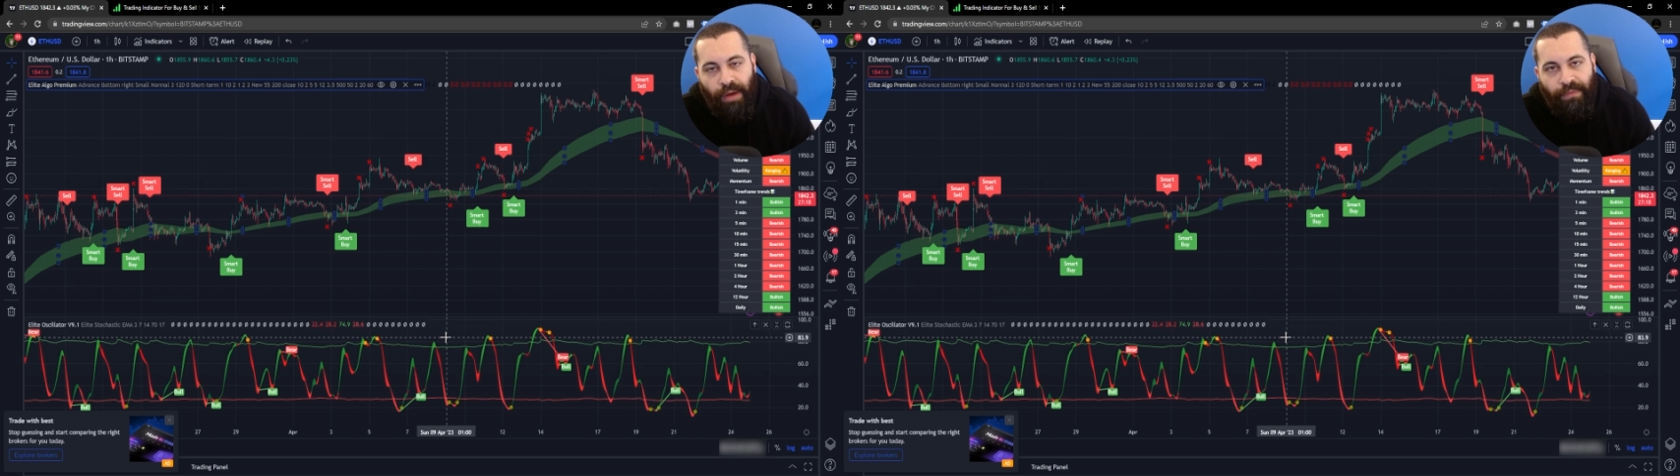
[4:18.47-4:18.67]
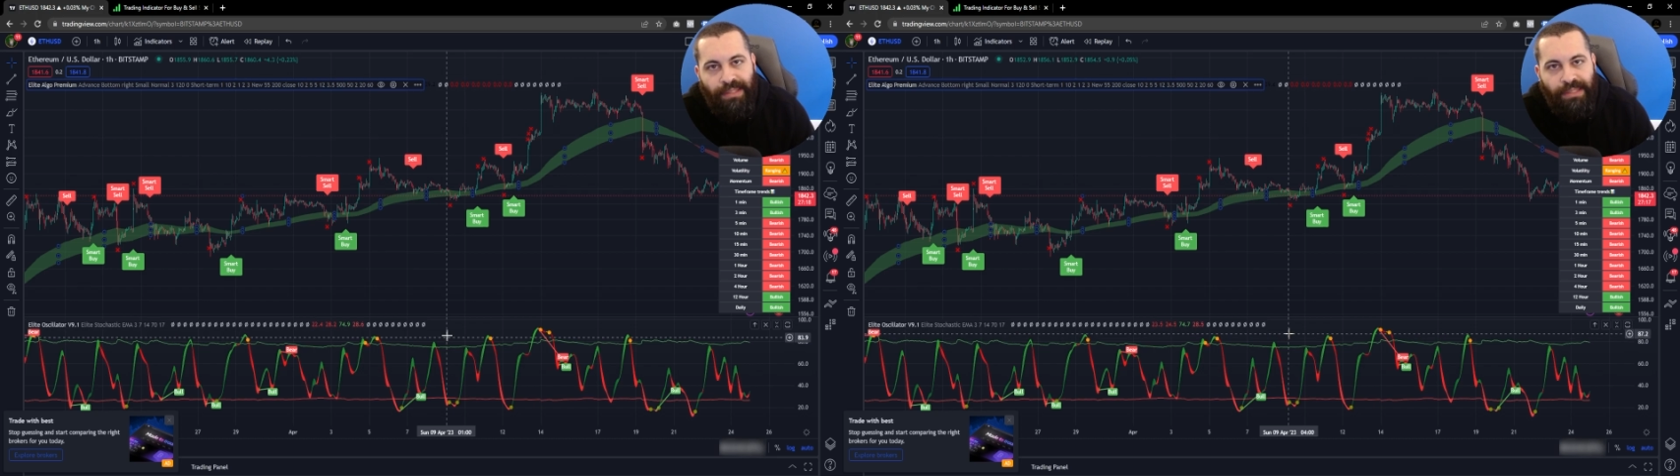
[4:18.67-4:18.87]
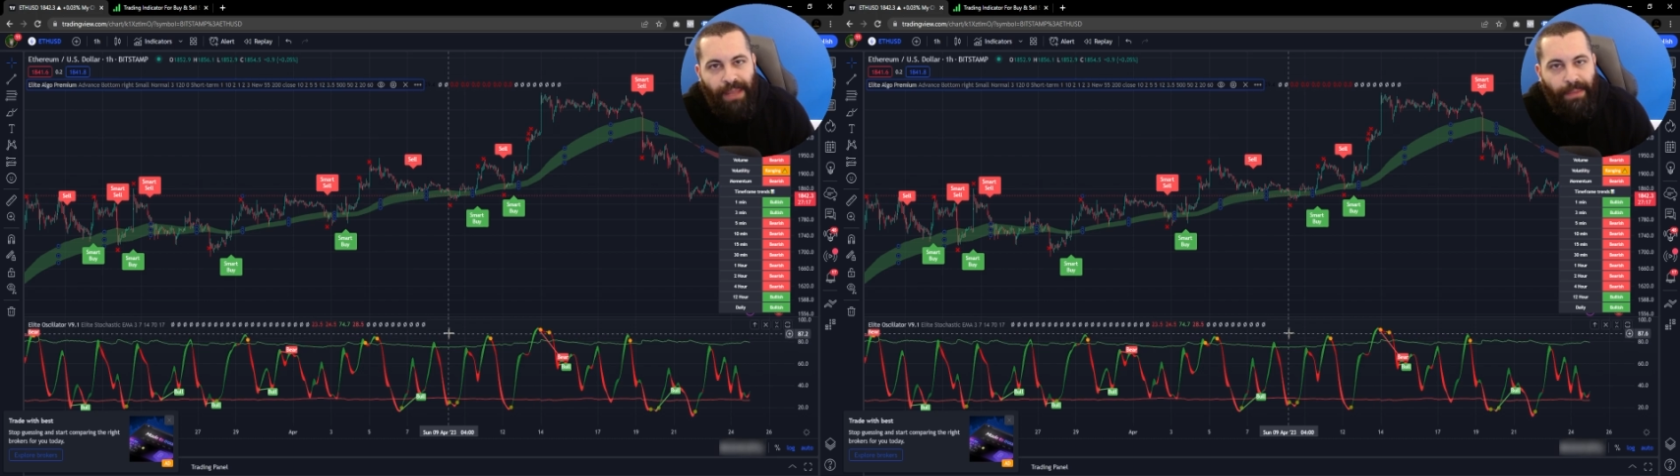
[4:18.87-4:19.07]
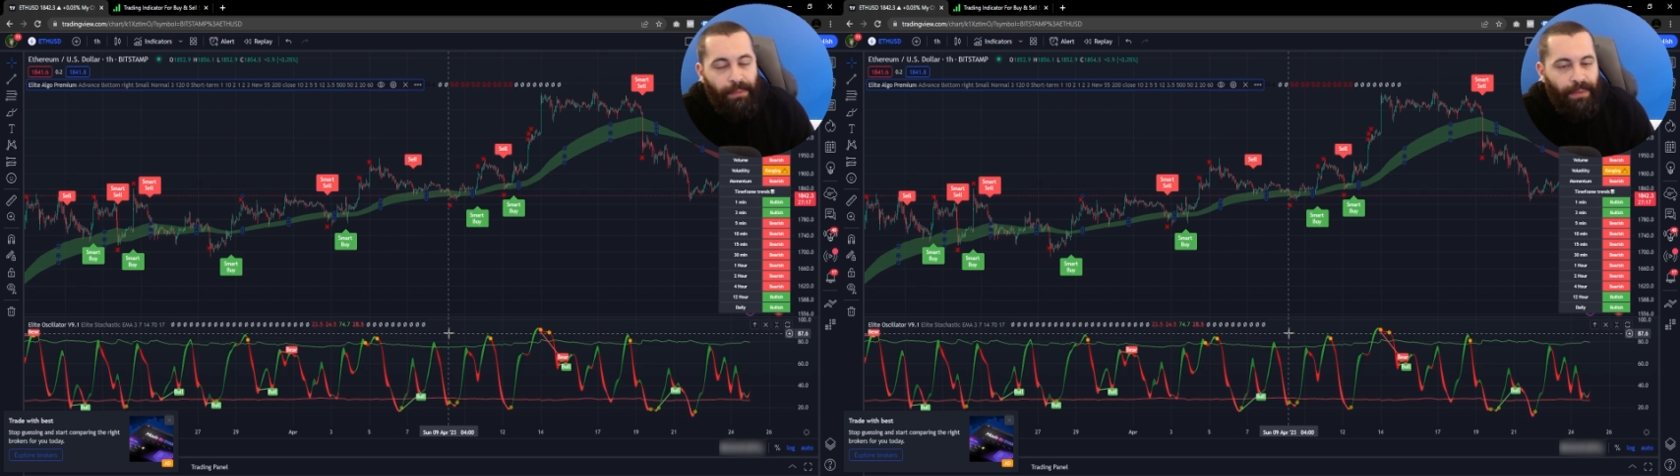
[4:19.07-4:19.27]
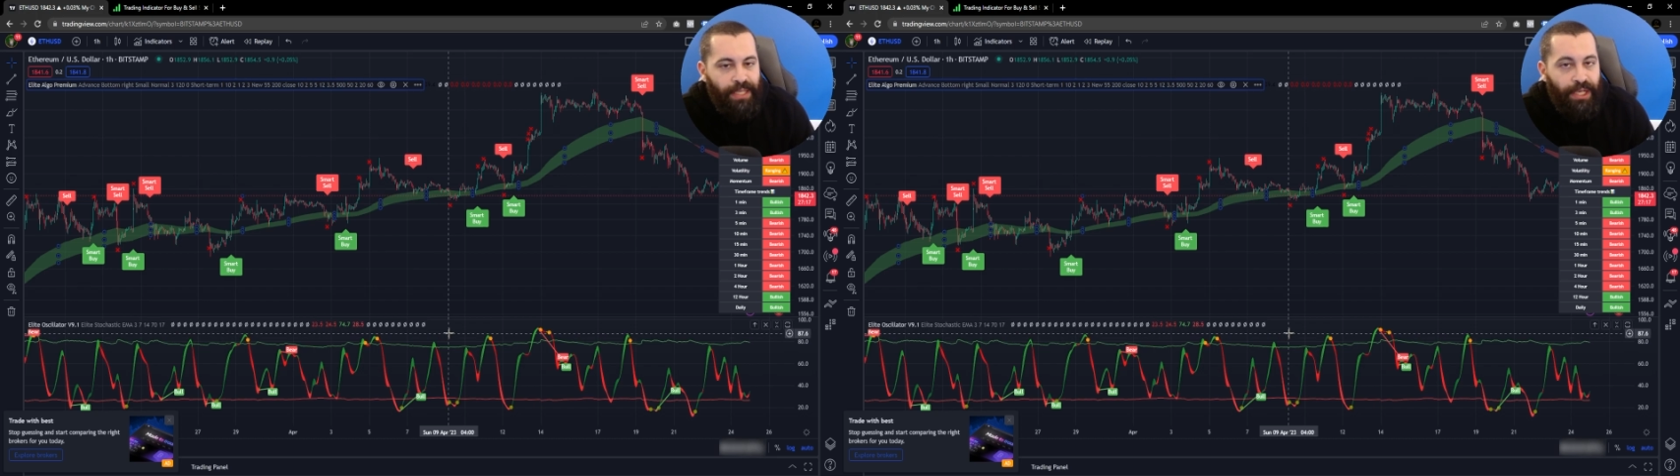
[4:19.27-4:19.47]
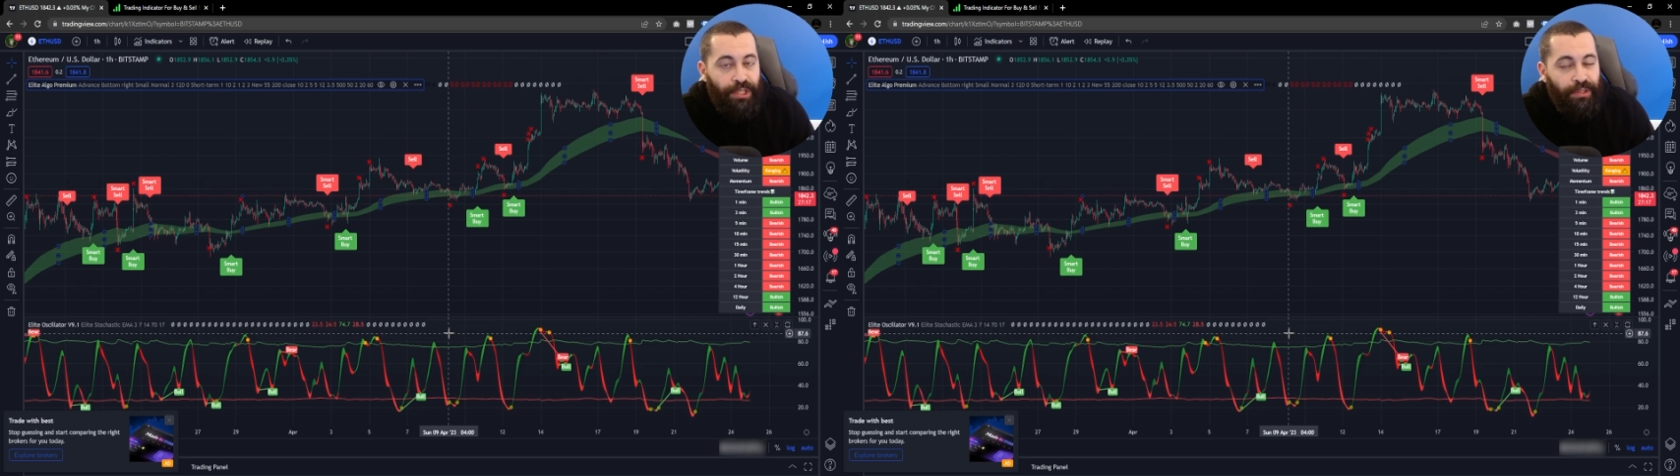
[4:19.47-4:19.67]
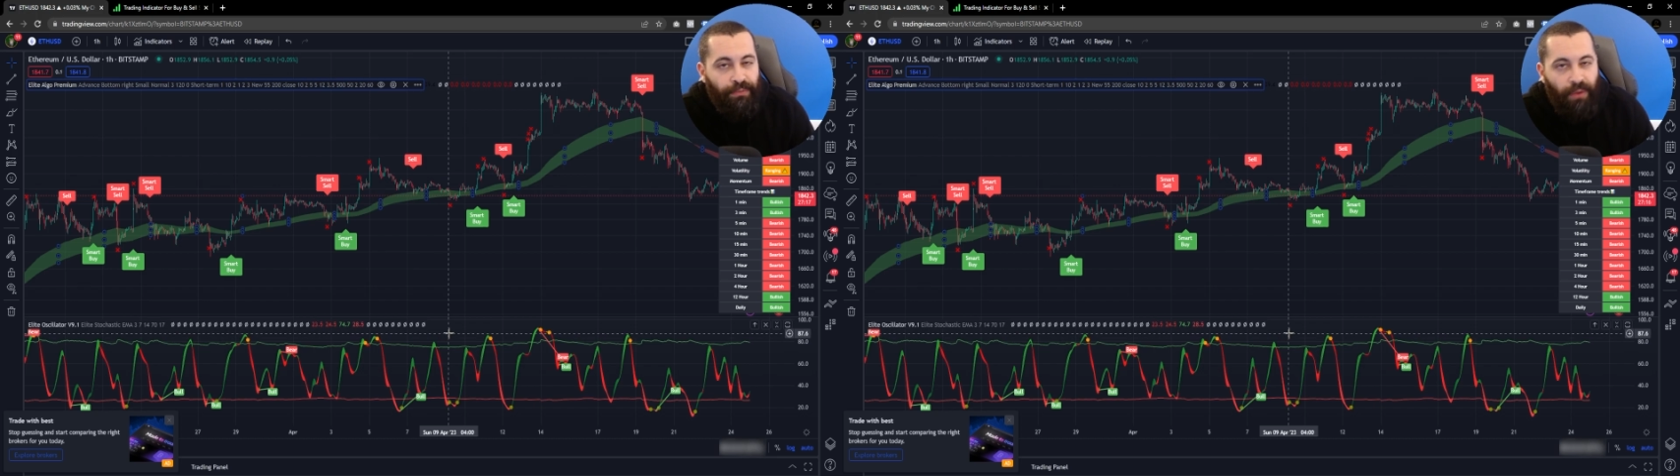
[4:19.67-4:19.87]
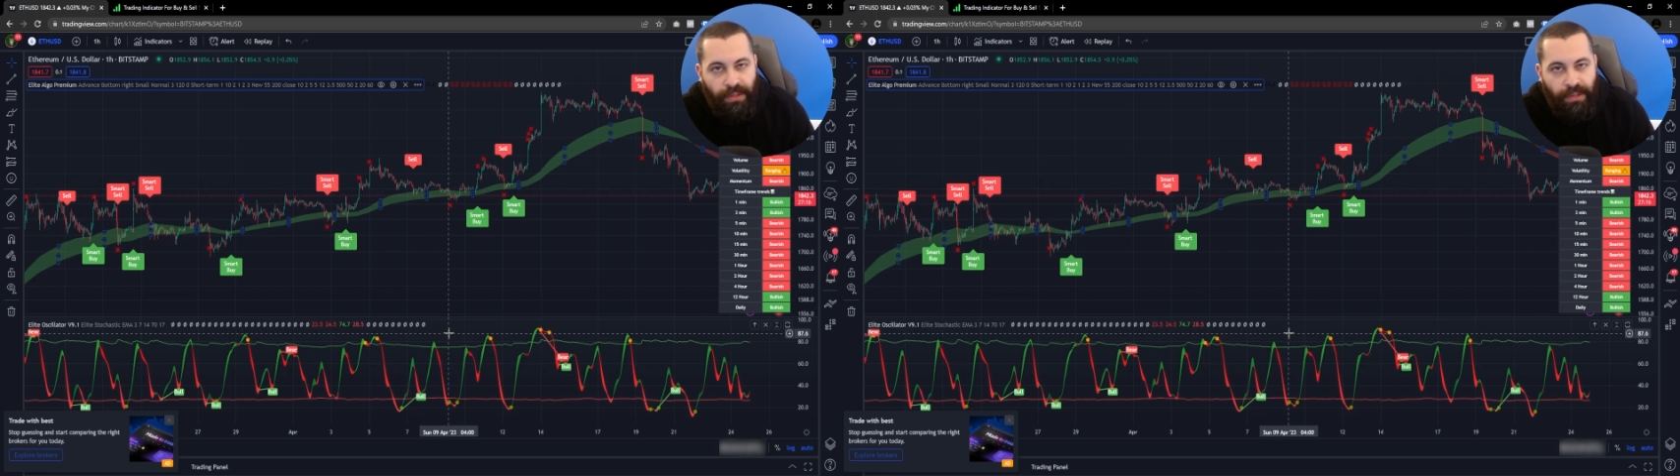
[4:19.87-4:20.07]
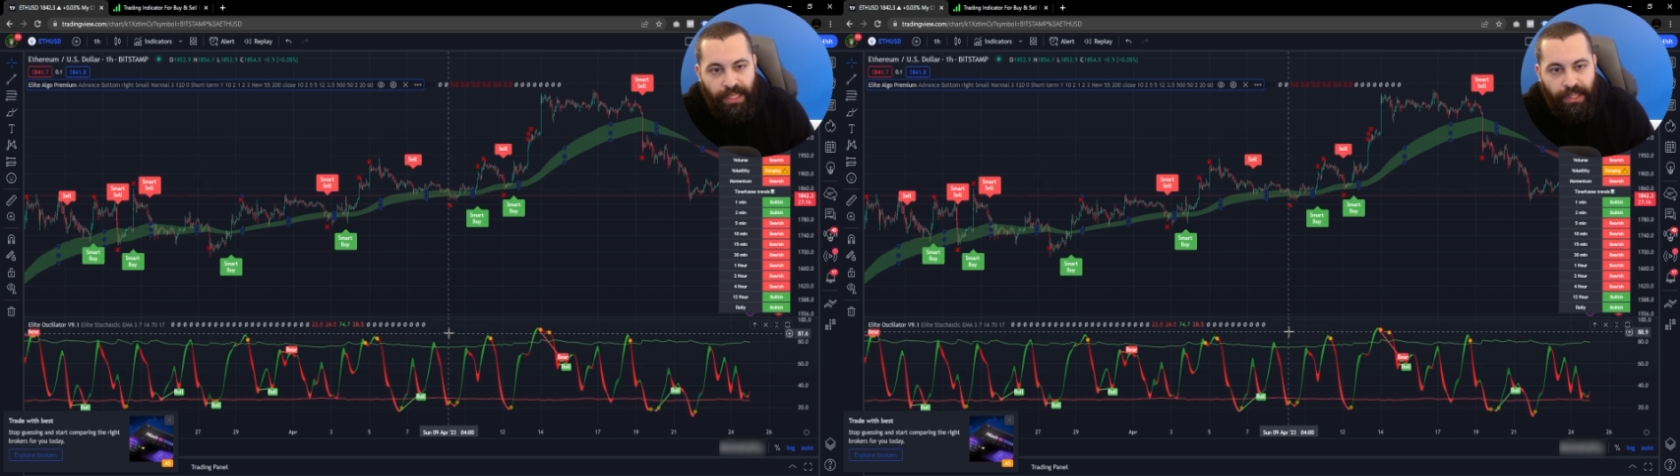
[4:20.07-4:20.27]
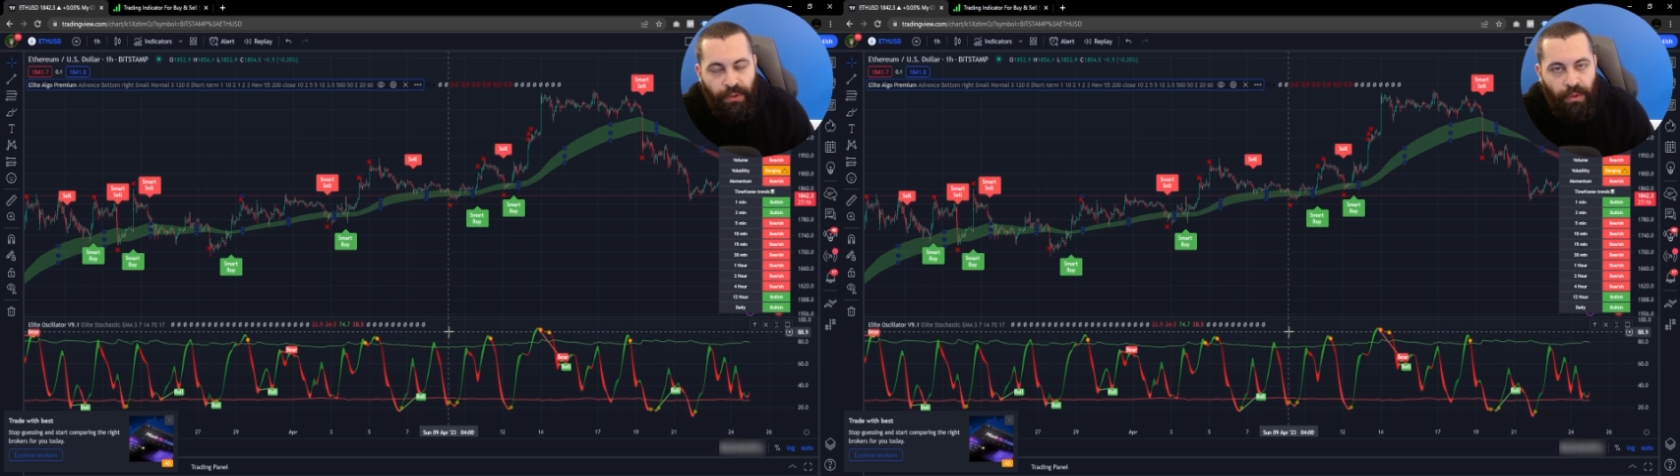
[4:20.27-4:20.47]
it's maybe potentially a false
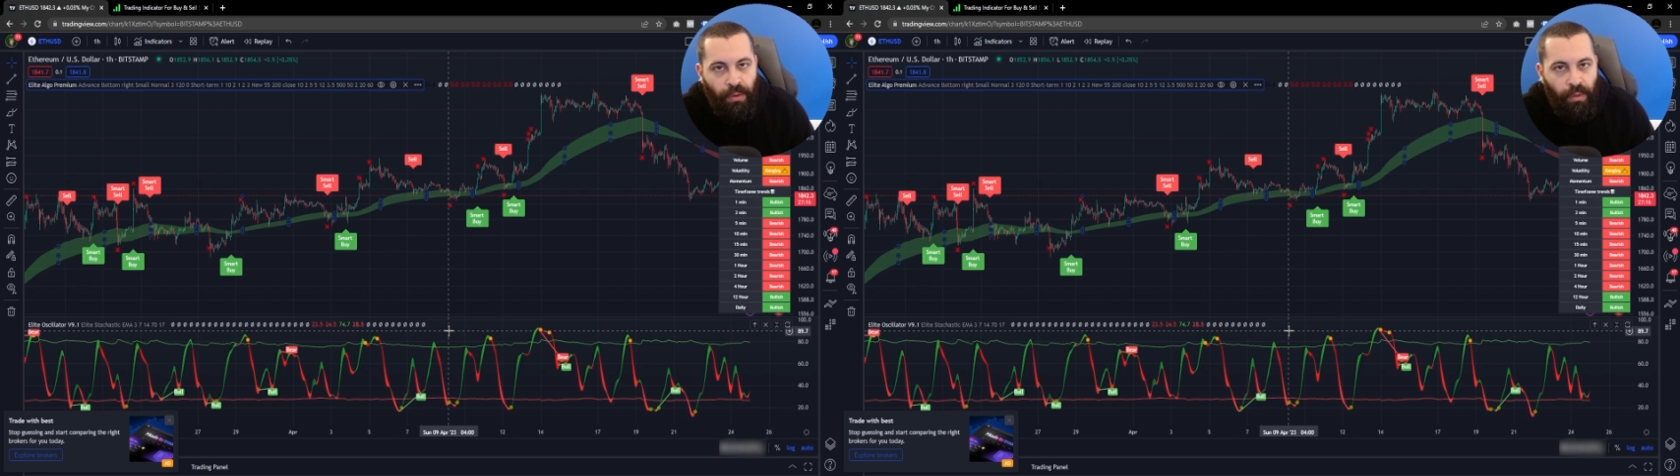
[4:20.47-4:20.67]
signal